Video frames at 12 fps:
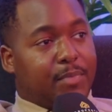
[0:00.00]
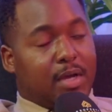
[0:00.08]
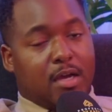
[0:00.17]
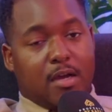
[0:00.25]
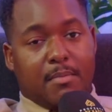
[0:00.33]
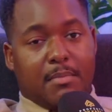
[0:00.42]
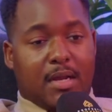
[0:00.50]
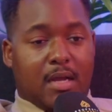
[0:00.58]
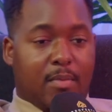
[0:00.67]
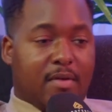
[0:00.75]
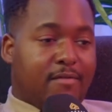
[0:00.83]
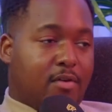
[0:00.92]
And
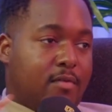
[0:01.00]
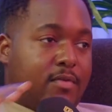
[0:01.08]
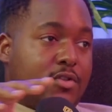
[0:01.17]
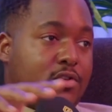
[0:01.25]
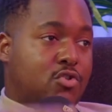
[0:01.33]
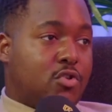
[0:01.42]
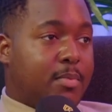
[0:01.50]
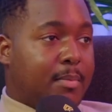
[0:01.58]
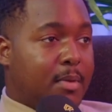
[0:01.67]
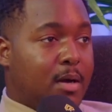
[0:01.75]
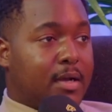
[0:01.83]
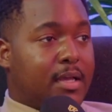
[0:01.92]
then we evolved into
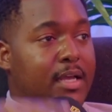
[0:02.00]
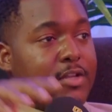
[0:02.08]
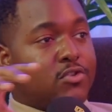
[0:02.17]
Supermarket and